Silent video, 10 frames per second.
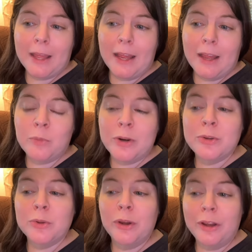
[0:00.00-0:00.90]
And when
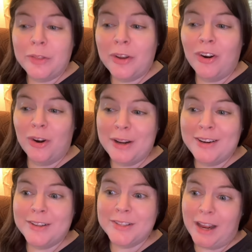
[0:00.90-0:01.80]
you look at the hurt
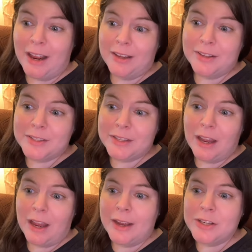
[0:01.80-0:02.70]
in his eyes,
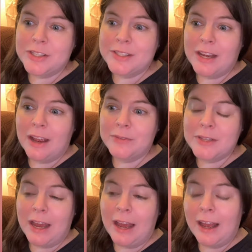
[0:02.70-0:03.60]
I just have
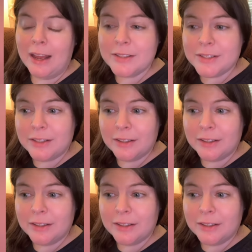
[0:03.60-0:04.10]
to ask